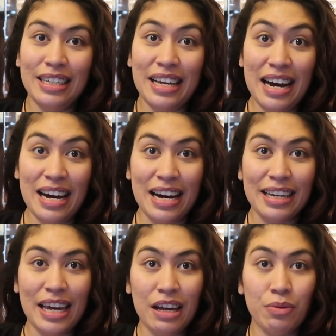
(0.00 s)
yeah, I
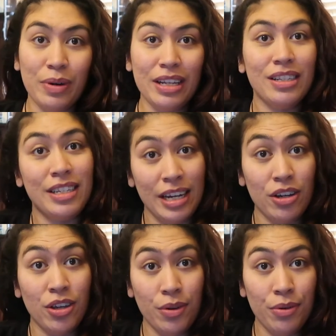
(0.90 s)
can't wait to
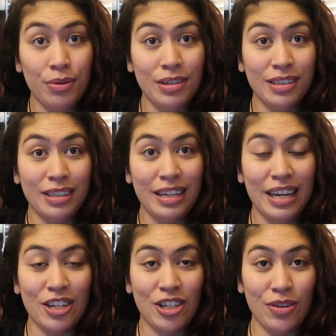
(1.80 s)
tell you
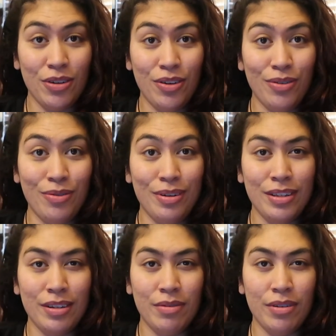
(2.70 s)
and show you
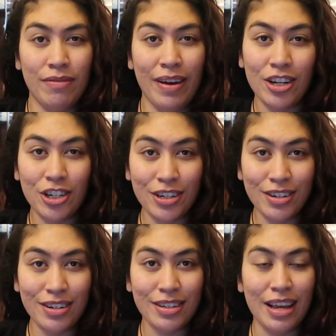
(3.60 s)
some new
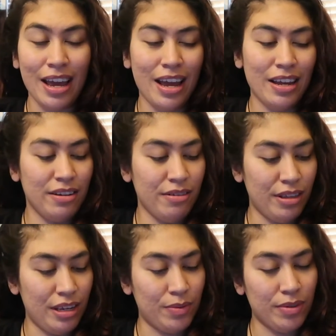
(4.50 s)
adventures and
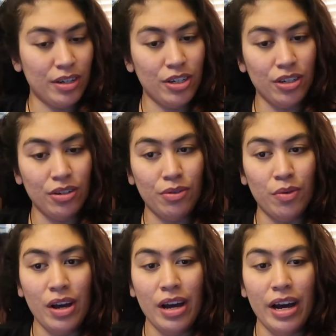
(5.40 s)
new things we're gonna
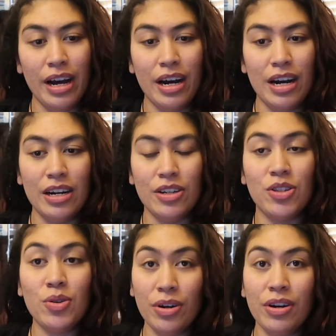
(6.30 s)
do.
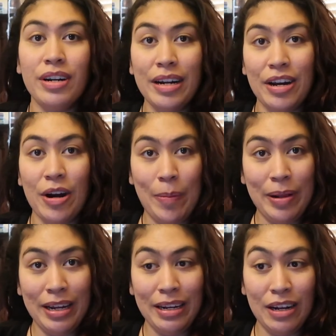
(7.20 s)
Sawyer and I are
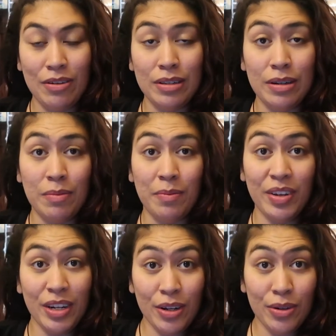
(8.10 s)
planning out some
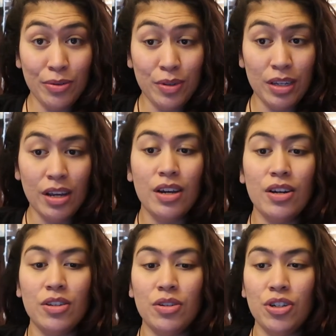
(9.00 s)
videos
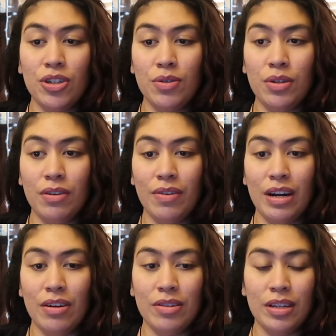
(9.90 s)
to shoot
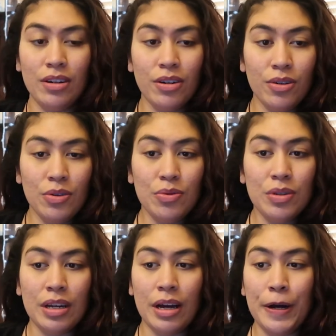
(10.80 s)
around Santa
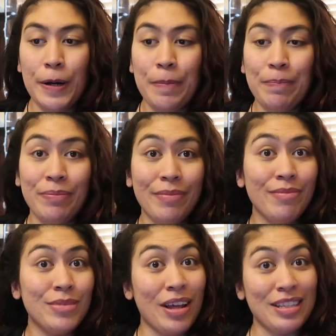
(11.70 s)
Cruz,
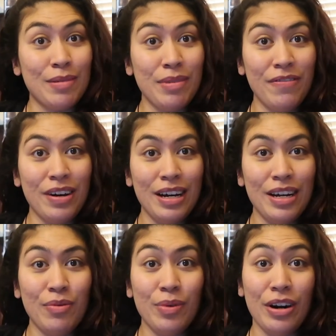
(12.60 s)
so that's gonna be
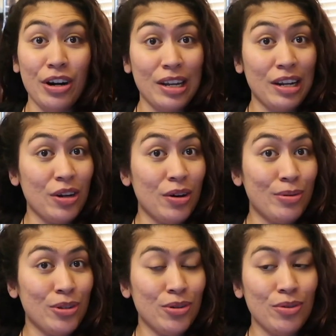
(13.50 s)
fun. We are gonna
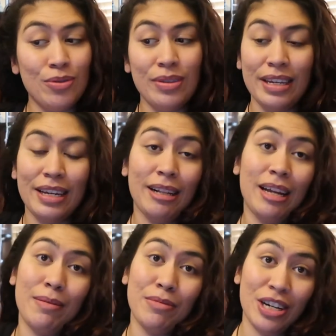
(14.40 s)
go to the
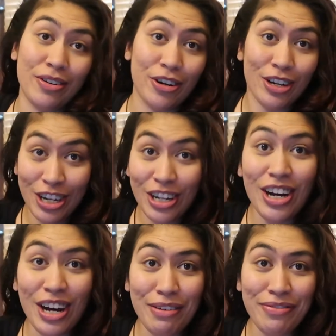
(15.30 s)
clam chowder
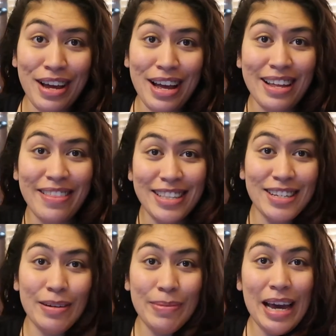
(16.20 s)
cook-off. That's
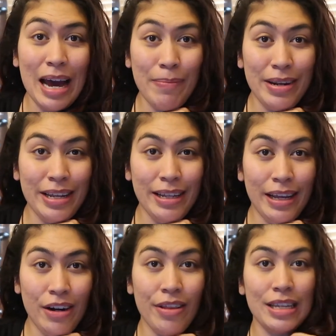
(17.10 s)
gonna be happening
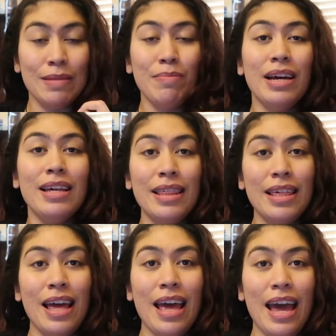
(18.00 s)
later this month.
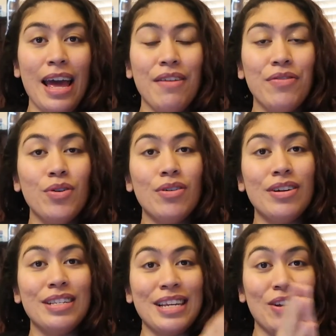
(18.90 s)
And of
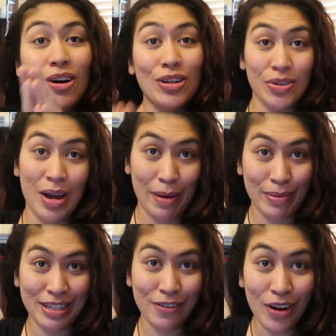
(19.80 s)
course, it also
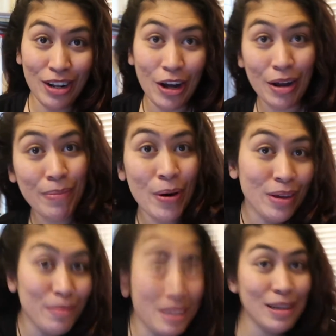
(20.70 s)
happens to fall on
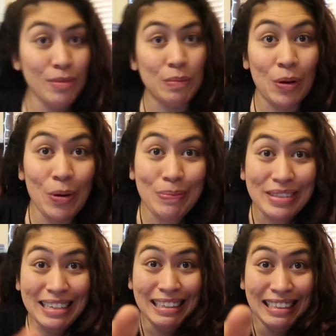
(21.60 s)
Pokemon. Oops,